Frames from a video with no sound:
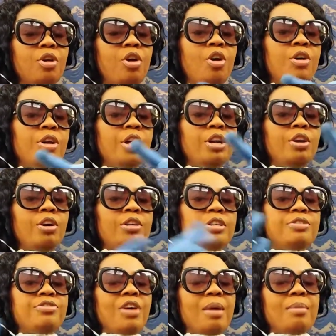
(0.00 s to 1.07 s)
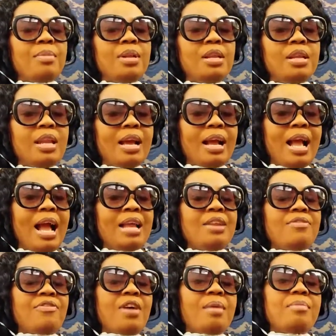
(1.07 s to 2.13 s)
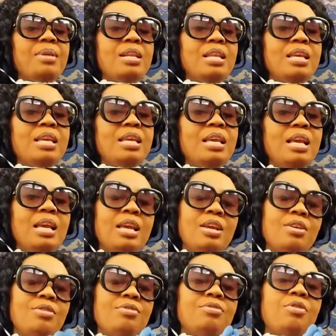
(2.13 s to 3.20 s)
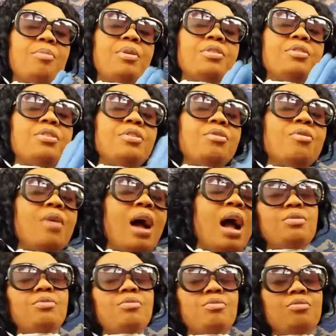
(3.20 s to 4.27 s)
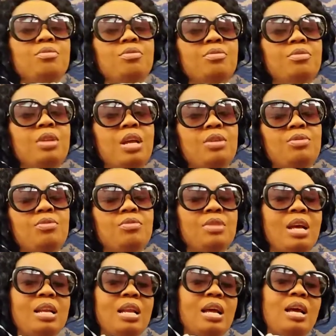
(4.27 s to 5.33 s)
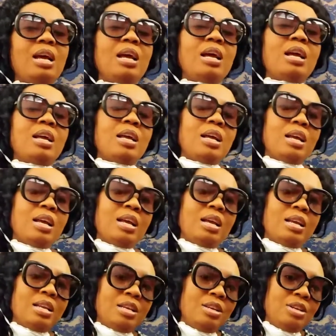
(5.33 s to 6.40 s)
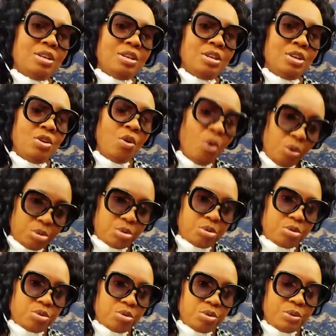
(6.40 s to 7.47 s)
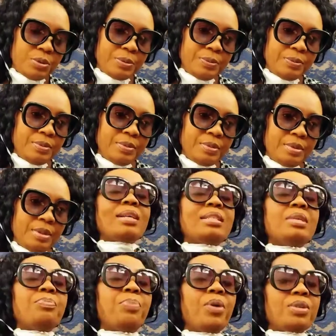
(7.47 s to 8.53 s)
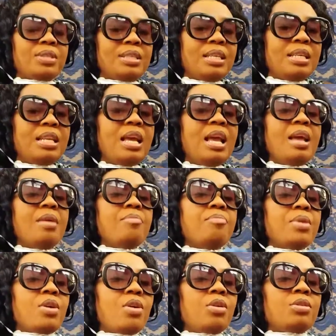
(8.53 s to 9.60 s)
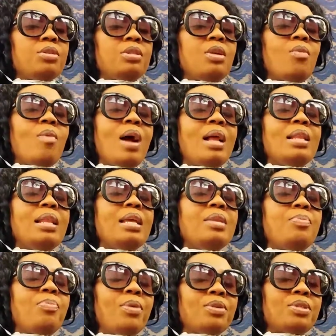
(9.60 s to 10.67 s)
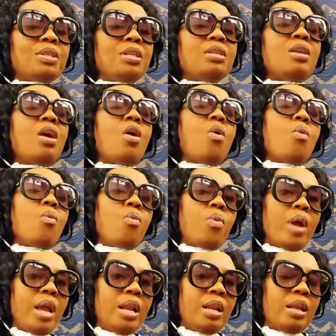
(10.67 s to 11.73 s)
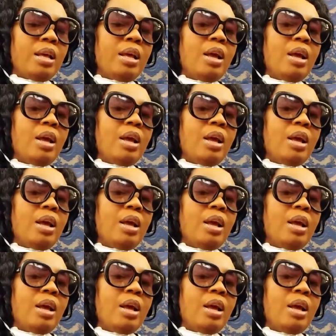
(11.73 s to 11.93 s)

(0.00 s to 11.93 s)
or they lock the family, then guide the family. Nobody know they go and they go. Now dana the host. Quarantine person because they want let the person well